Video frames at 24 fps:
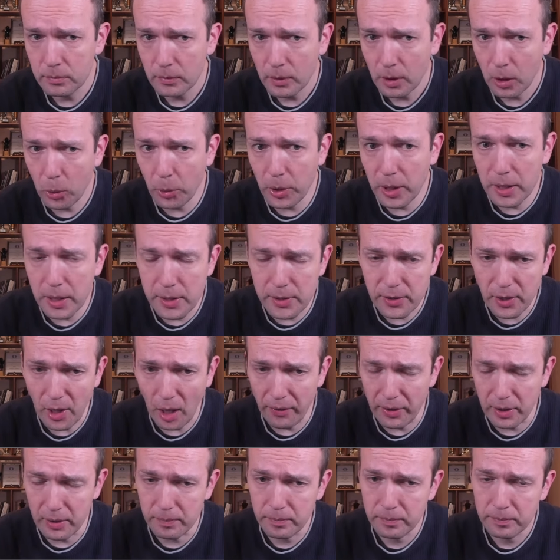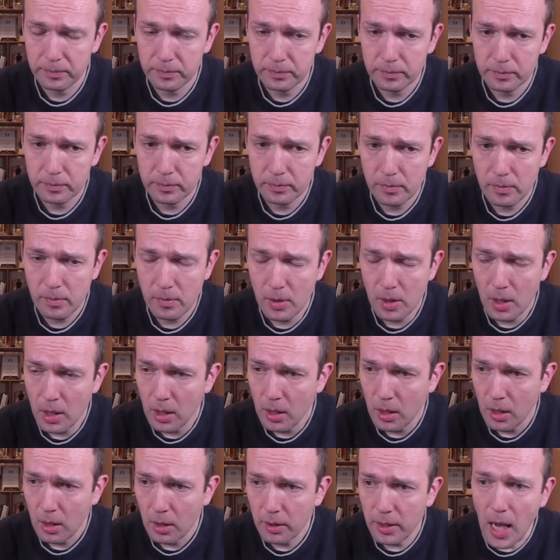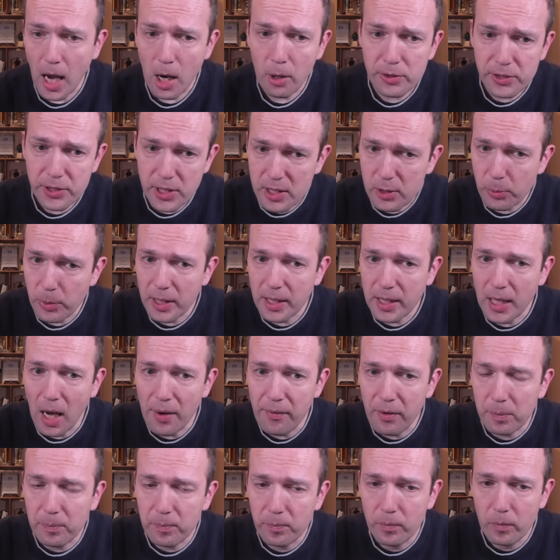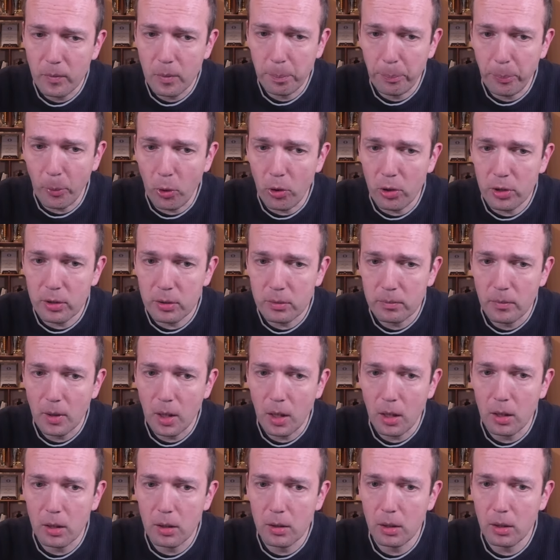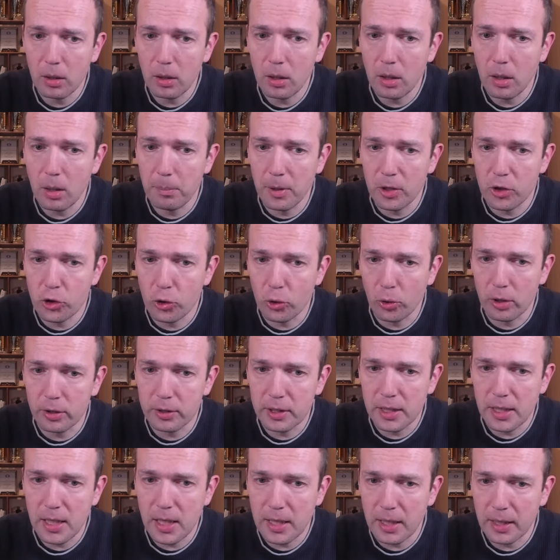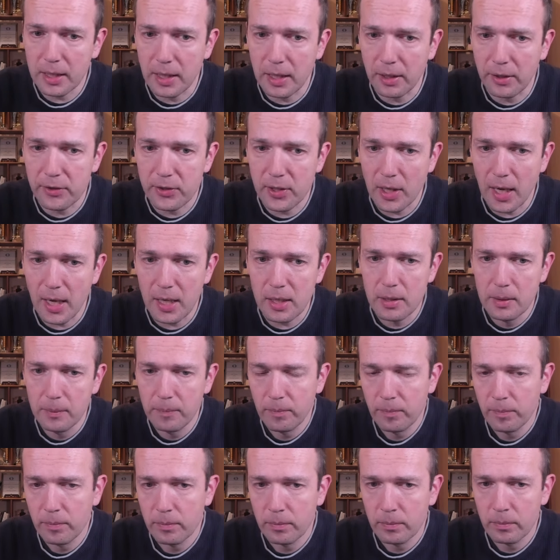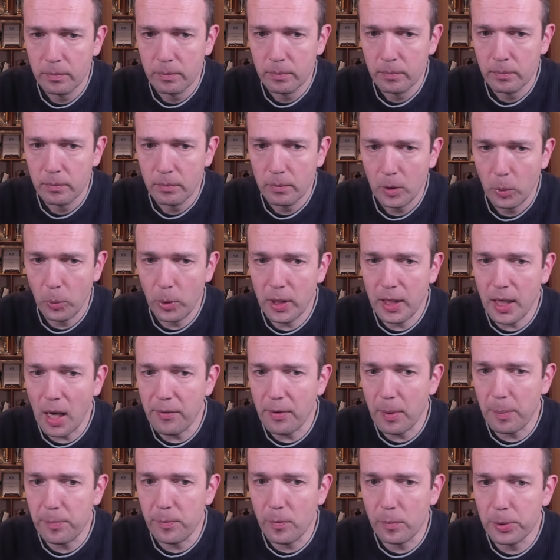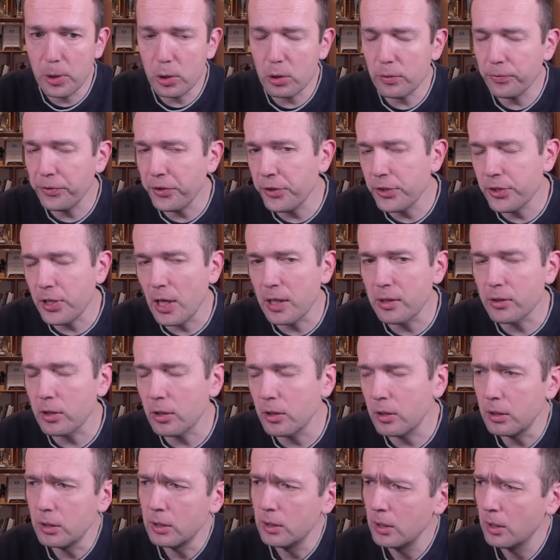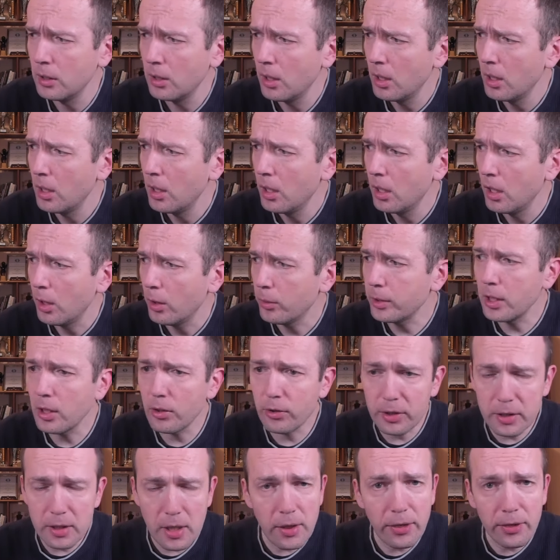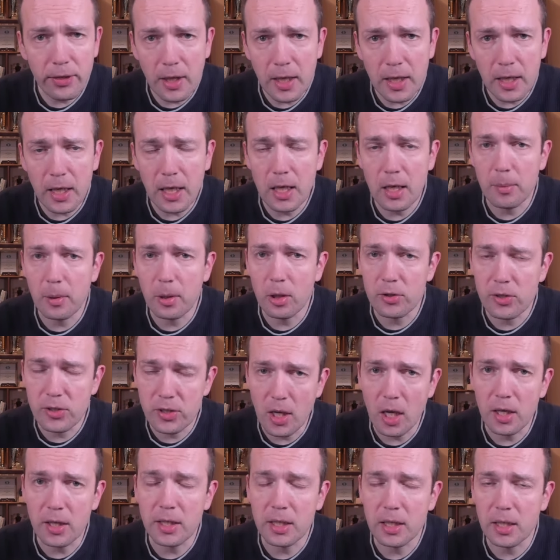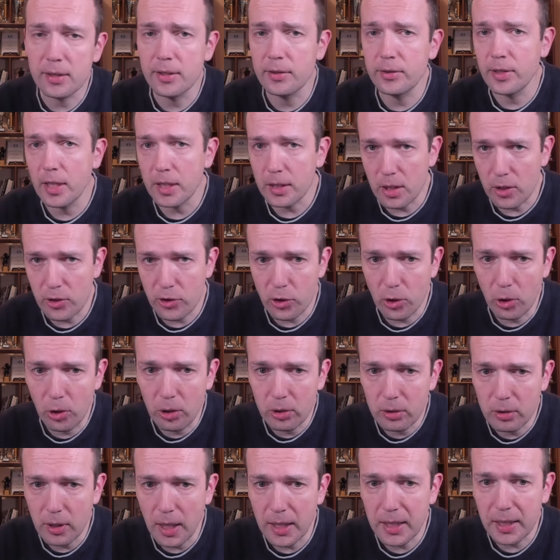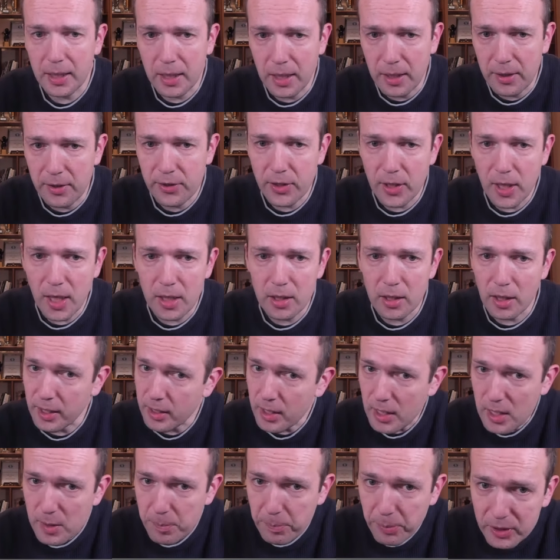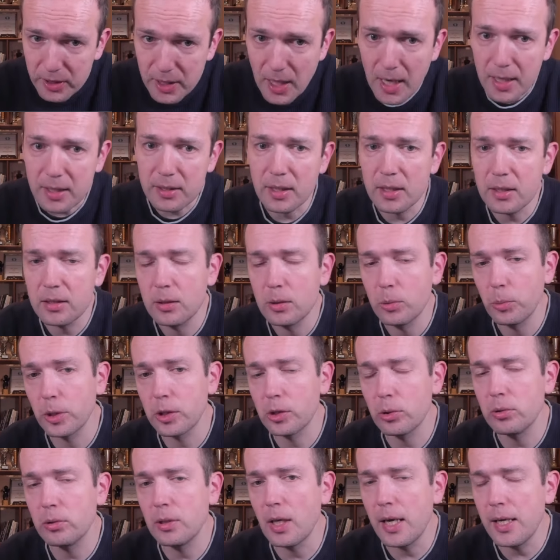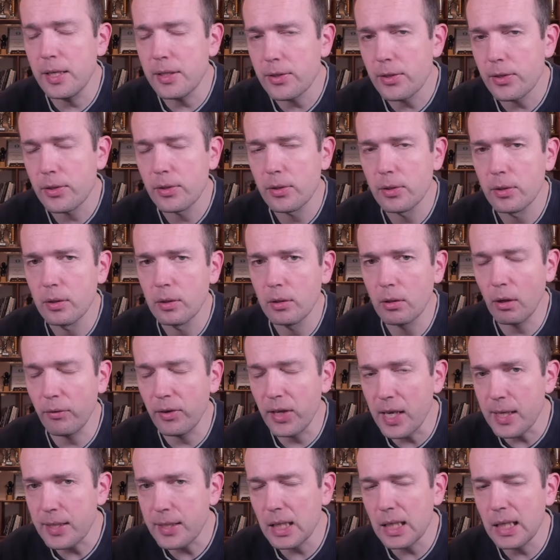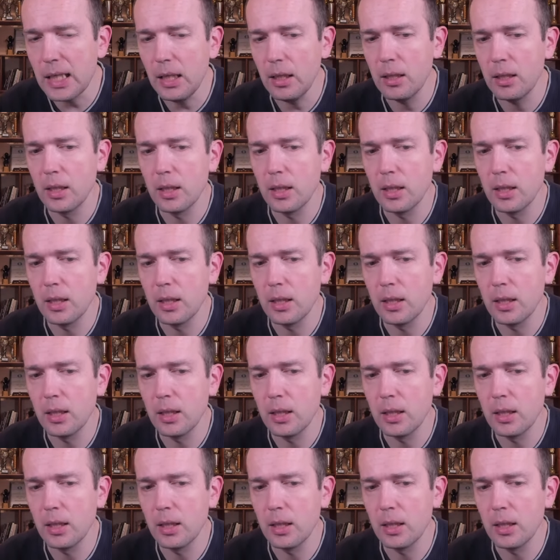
queen d7. Now, since we have a pawn majority at the king side, we have a beautiful center. We are already thinking about starting a direct assault at the king side. It is protected with two knights, obviously.